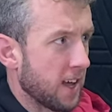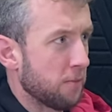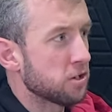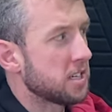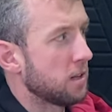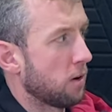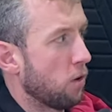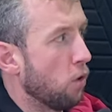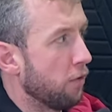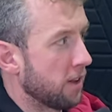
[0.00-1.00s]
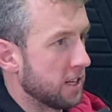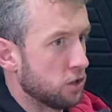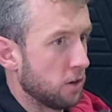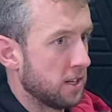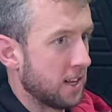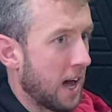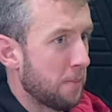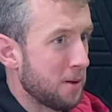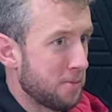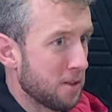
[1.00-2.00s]
I'm not saying they were overly joyed and
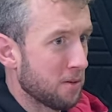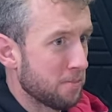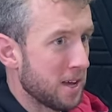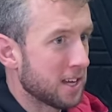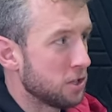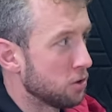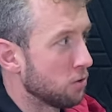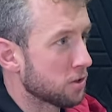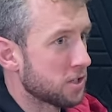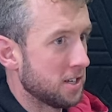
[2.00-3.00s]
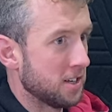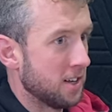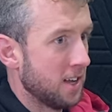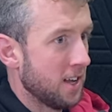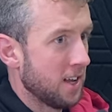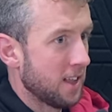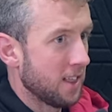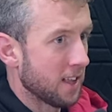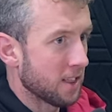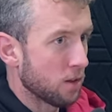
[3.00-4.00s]
happy, but they were making jokes and
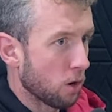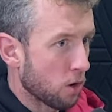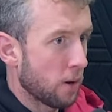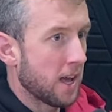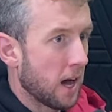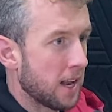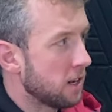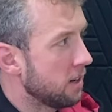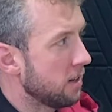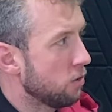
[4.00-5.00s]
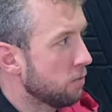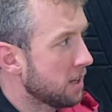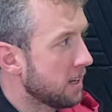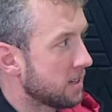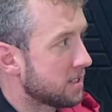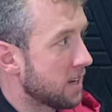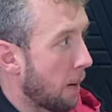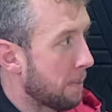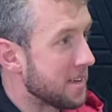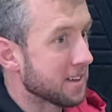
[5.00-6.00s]
like they were quite, and nobody mm -hmm.
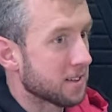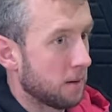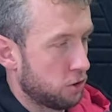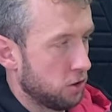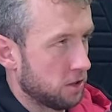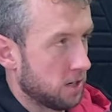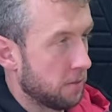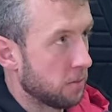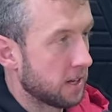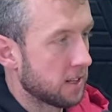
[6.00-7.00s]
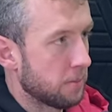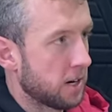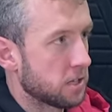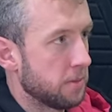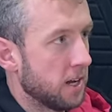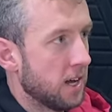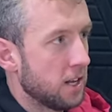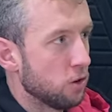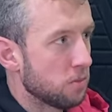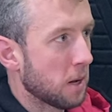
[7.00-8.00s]
appeared. I'm sure some of them get depression, but
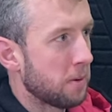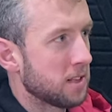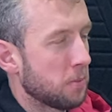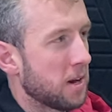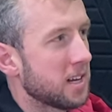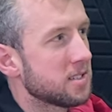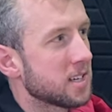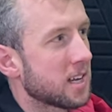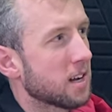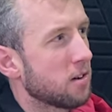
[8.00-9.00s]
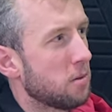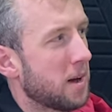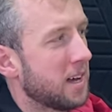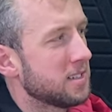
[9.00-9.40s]
nobody appeared depressed, and it kind of got in my head.